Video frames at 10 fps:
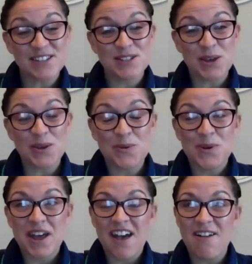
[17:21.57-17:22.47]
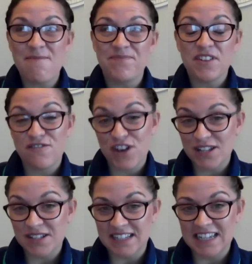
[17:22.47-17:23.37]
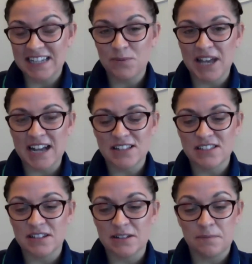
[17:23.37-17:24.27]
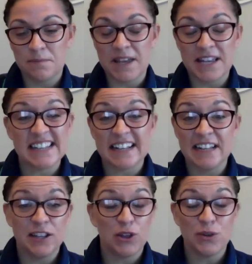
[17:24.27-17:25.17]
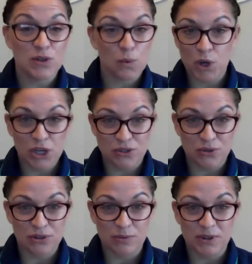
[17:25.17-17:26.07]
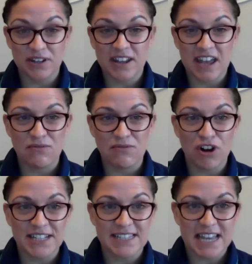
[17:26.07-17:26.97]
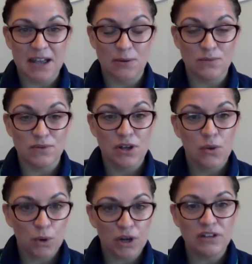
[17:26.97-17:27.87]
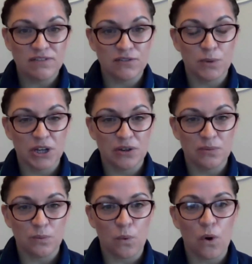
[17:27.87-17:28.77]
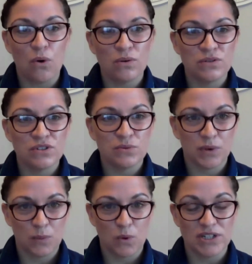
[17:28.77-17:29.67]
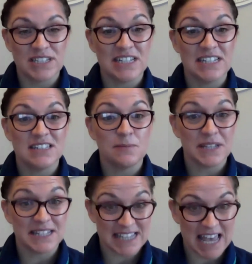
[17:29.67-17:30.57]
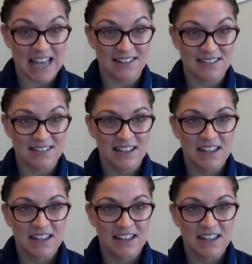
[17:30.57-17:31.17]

So firstly, we had to basically use a Word document and write down word for word what we wanted to be said.